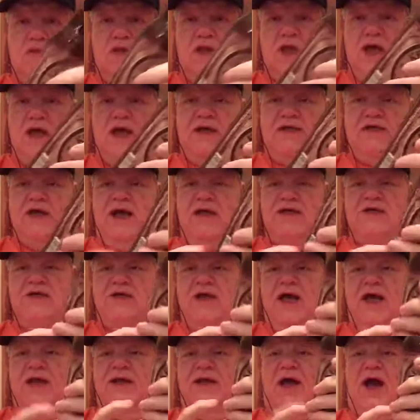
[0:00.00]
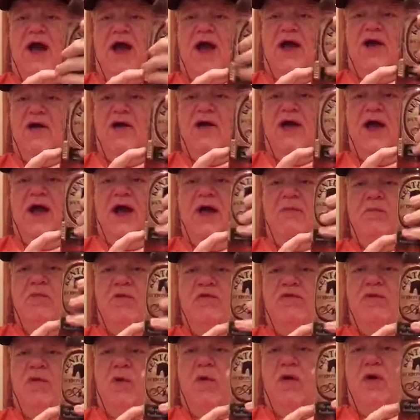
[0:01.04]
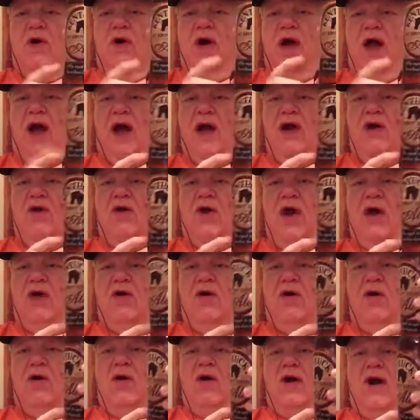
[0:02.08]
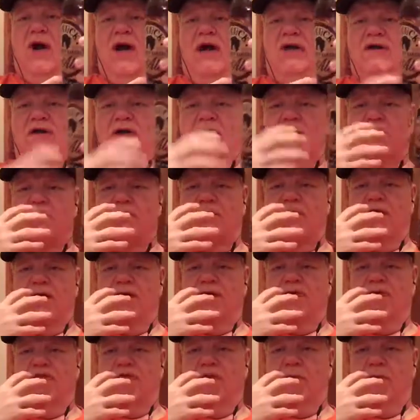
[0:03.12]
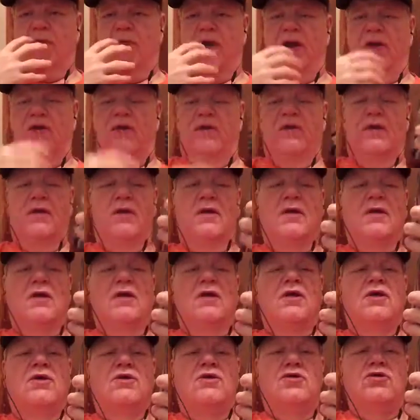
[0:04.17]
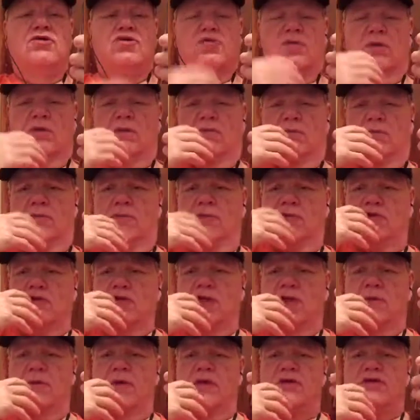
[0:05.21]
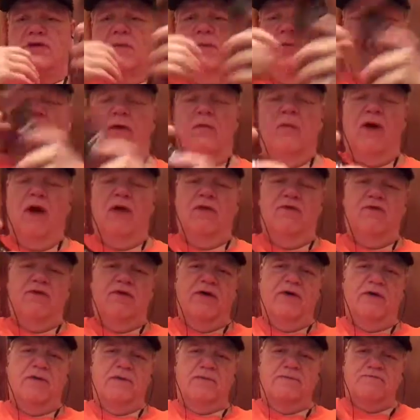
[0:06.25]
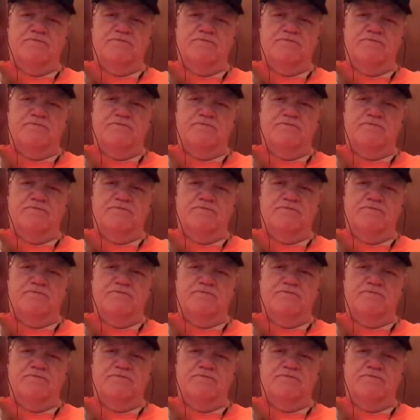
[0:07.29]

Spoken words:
as I said, the higher alcohol content means a better, usually means a better mouthfeel.